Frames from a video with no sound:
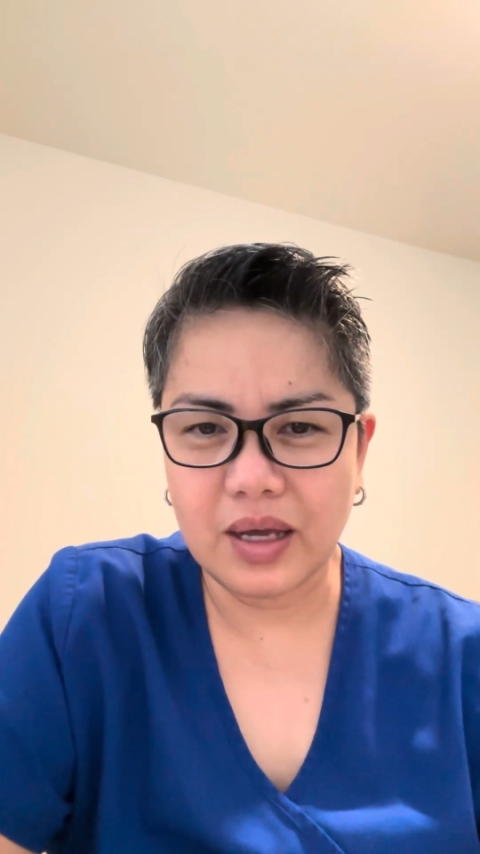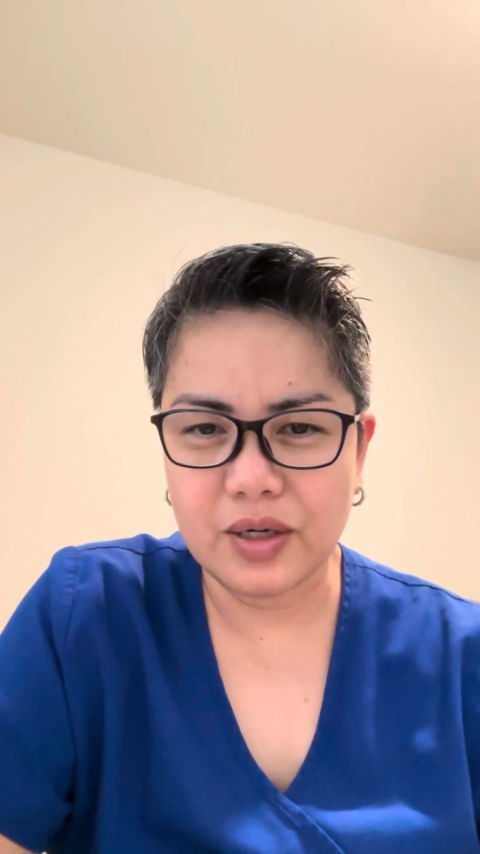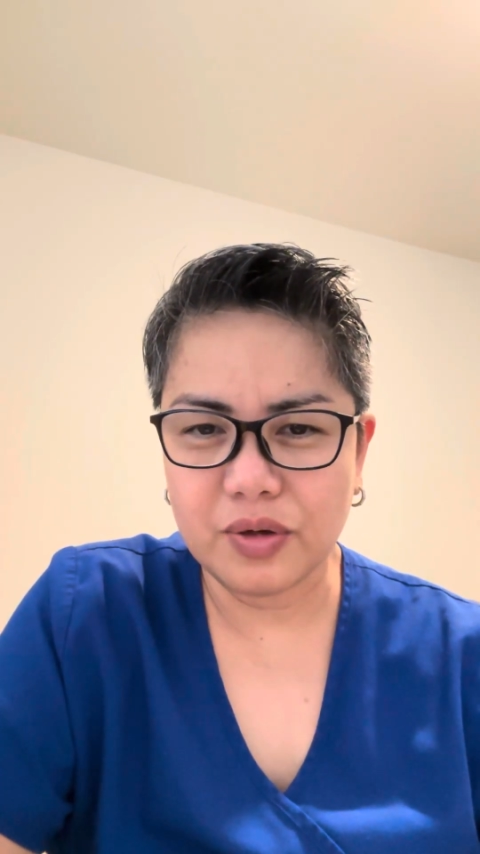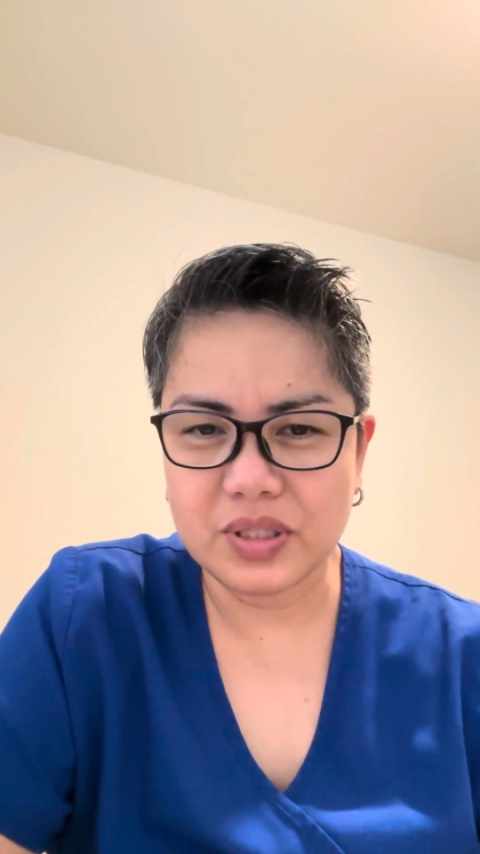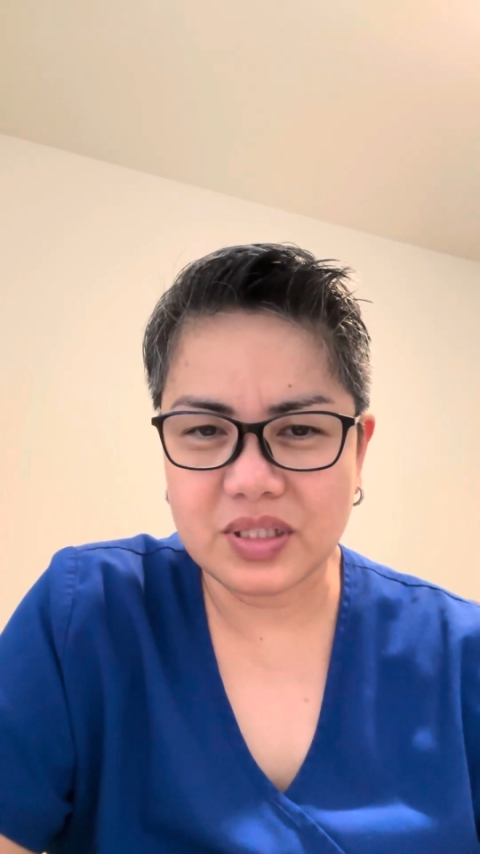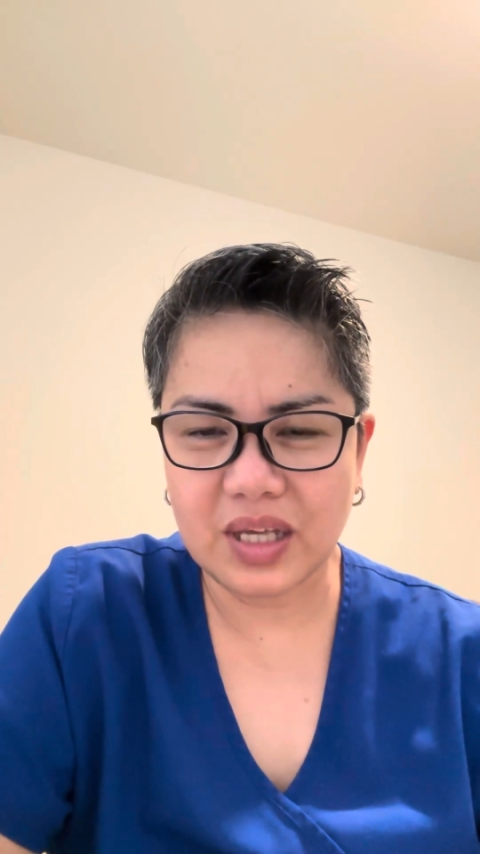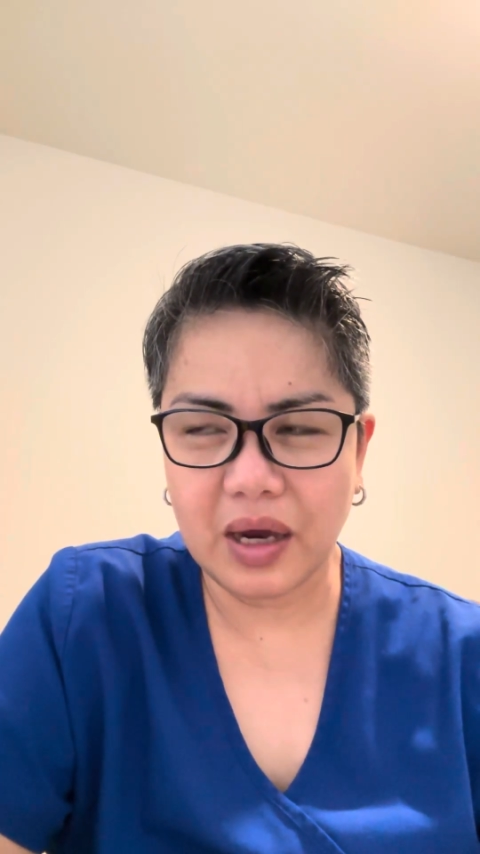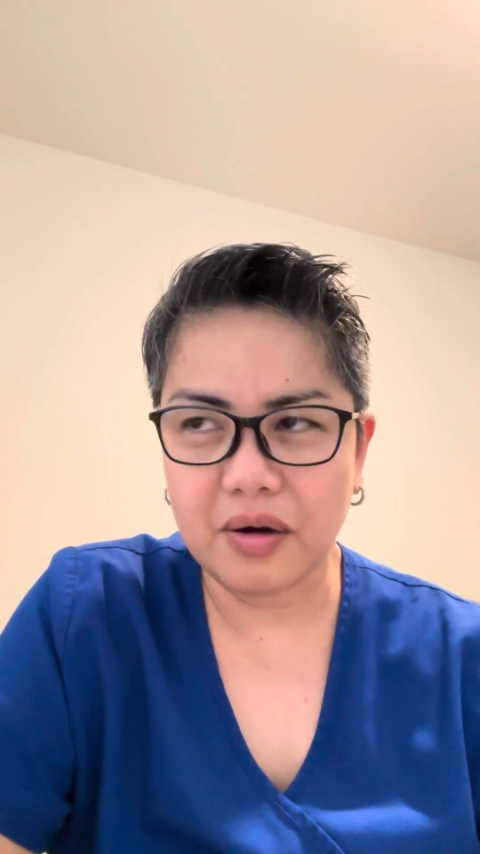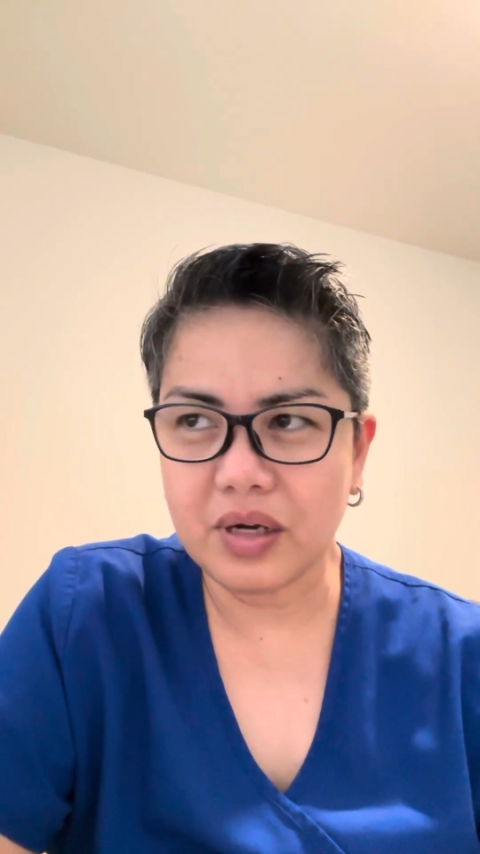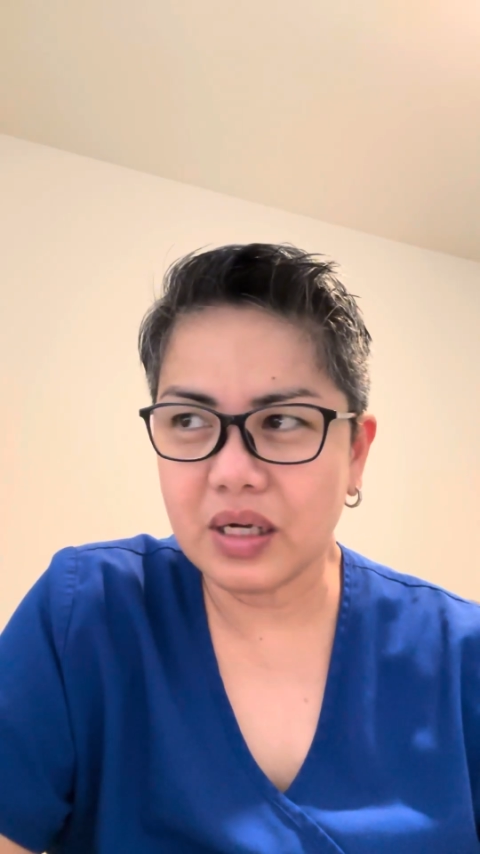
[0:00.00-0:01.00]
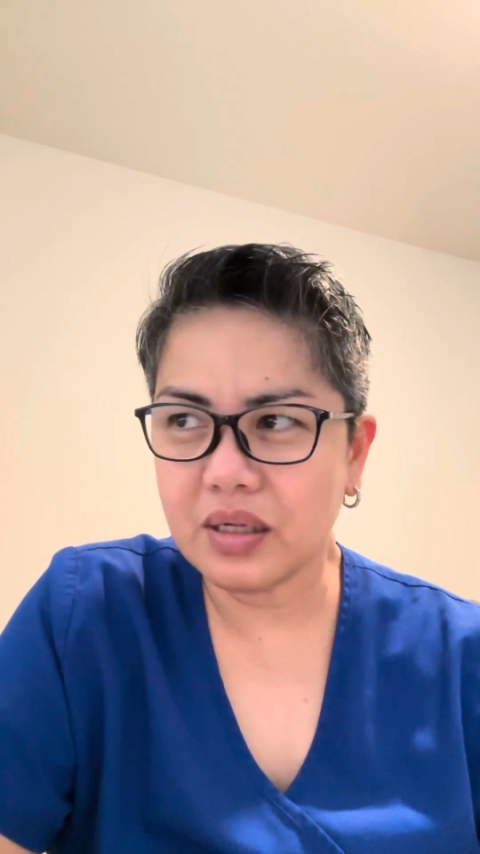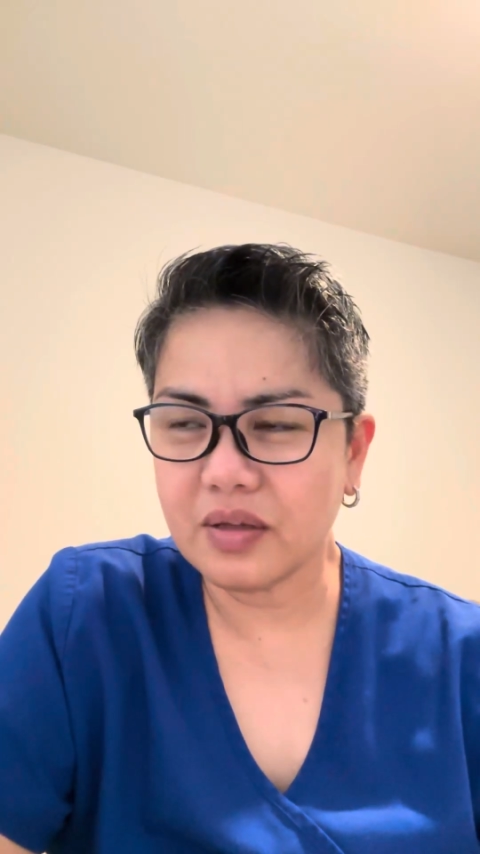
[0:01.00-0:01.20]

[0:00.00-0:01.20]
I know it's scary